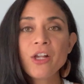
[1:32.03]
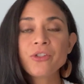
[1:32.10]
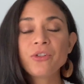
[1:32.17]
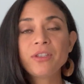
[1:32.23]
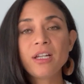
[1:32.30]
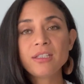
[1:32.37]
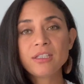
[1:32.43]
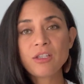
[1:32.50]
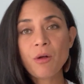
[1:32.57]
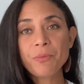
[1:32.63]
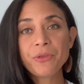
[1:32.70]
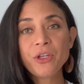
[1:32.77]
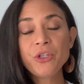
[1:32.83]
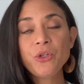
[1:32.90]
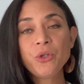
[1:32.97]
So that's
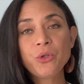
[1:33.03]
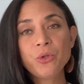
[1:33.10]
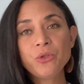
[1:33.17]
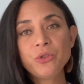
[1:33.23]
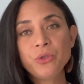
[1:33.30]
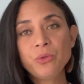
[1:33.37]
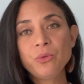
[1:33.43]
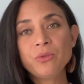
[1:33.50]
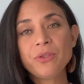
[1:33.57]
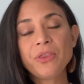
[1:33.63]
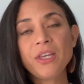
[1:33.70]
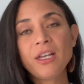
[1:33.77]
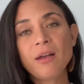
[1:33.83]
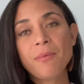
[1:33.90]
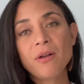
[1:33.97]
something you could do.
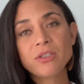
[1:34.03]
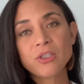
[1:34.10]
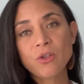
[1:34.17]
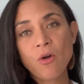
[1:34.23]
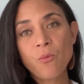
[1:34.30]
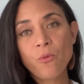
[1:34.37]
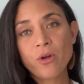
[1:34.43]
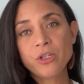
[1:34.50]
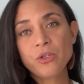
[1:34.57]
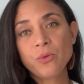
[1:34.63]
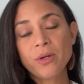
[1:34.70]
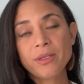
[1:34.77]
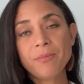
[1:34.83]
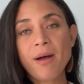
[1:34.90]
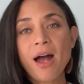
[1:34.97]
Think about someone
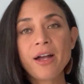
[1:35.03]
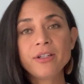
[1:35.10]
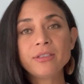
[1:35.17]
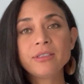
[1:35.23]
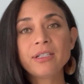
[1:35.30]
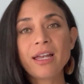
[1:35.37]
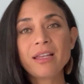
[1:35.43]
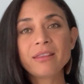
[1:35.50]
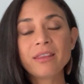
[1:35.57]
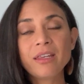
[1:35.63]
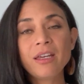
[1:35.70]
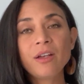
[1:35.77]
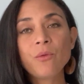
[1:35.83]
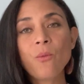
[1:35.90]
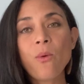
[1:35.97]
you admire and
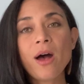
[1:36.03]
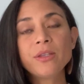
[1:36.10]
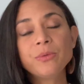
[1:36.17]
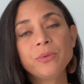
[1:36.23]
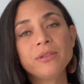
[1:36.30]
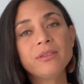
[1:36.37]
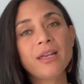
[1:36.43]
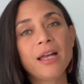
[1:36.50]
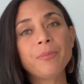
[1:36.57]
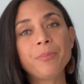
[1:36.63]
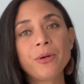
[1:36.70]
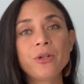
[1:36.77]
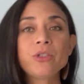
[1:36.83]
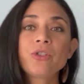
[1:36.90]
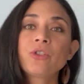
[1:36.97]
think, what would
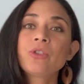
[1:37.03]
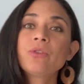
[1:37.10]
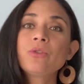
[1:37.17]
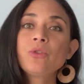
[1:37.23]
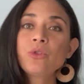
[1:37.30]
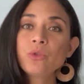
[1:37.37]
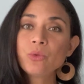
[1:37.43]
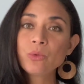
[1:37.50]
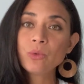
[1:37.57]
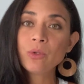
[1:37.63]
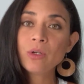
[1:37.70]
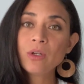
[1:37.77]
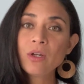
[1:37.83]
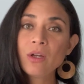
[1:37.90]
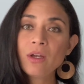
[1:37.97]
that person do
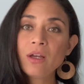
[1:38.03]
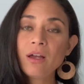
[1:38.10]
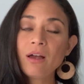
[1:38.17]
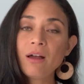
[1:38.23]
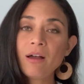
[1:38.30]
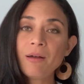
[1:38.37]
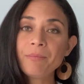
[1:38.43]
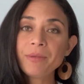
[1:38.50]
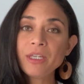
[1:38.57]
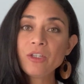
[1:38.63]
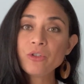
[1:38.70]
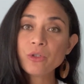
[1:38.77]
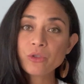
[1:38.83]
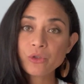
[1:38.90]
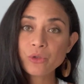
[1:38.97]
um, in
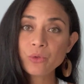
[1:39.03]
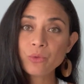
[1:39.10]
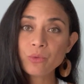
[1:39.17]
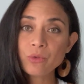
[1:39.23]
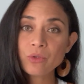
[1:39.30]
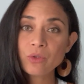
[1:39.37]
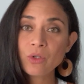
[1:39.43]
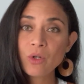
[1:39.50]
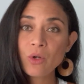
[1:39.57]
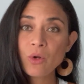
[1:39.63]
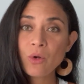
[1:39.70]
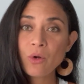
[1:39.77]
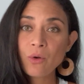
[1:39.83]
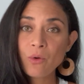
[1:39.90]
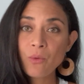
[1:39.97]
your shoes?
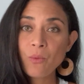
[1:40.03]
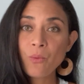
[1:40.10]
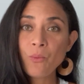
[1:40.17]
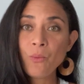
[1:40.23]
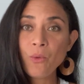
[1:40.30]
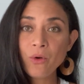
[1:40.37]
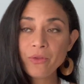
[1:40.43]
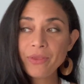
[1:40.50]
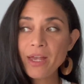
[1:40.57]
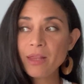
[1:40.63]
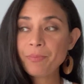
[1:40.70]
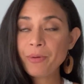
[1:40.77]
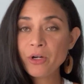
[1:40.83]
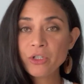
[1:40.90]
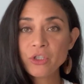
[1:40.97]
Would
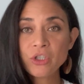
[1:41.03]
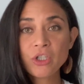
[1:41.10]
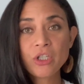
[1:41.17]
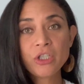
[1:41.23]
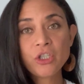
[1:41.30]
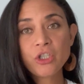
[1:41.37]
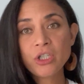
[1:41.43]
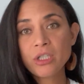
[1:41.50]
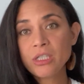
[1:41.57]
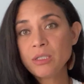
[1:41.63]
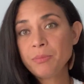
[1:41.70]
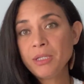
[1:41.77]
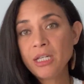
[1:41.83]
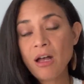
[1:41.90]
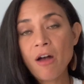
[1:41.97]
that person
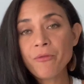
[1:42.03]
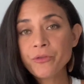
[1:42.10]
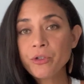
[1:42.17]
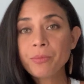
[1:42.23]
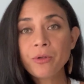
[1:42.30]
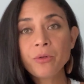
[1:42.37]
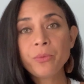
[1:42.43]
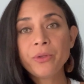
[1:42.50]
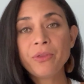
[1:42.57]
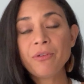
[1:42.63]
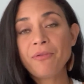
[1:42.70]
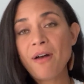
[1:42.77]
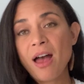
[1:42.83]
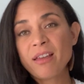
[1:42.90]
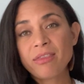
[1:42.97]
just be comfortable with the
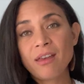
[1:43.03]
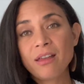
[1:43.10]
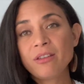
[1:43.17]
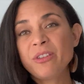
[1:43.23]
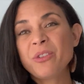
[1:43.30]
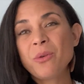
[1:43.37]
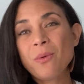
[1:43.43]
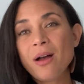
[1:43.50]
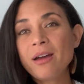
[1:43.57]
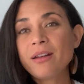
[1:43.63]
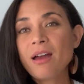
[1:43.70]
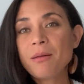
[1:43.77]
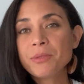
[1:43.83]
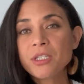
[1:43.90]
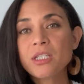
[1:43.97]
fact that, you know
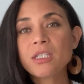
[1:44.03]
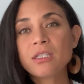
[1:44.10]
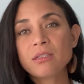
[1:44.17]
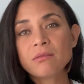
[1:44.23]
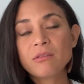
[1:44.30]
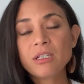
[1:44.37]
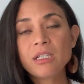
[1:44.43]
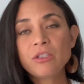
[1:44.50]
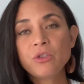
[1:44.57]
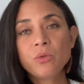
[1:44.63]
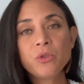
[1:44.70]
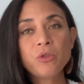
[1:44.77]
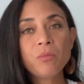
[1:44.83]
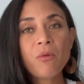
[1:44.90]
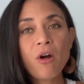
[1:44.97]
what, I'm just gonna do
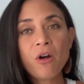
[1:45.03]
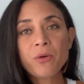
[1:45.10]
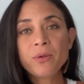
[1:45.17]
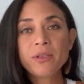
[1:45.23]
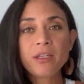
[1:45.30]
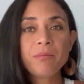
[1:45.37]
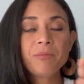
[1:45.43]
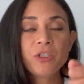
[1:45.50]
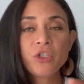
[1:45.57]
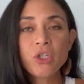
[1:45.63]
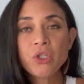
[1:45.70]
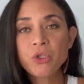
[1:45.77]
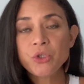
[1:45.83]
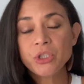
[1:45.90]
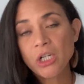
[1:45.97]
tomorrow, let me
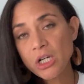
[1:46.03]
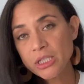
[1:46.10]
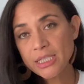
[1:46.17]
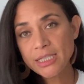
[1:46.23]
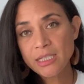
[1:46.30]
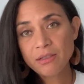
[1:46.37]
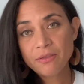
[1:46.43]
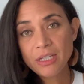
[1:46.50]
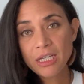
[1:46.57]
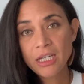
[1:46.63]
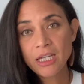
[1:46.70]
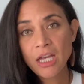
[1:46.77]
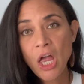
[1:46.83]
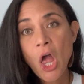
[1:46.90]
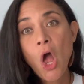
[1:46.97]
just turn on the
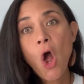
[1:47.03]
TV,